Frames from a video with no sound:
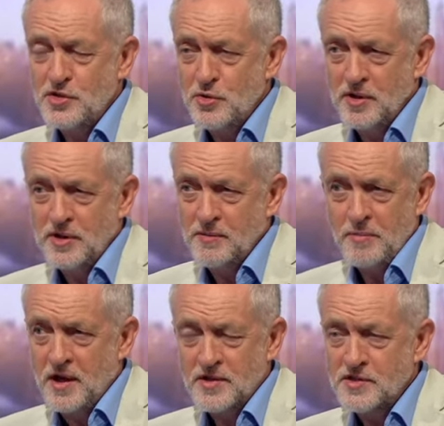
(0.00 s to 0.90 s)
during the
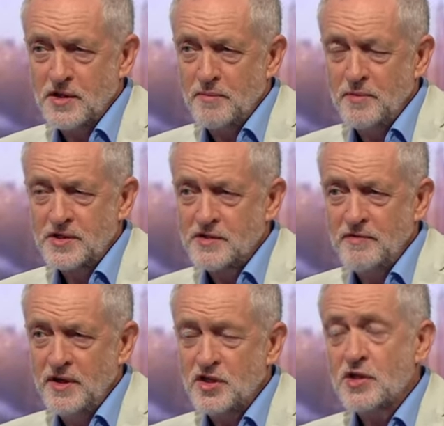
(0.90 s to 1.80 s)
past nine months
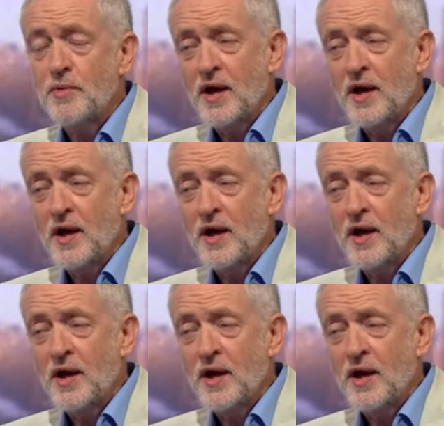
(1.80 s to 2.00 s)
of leadership.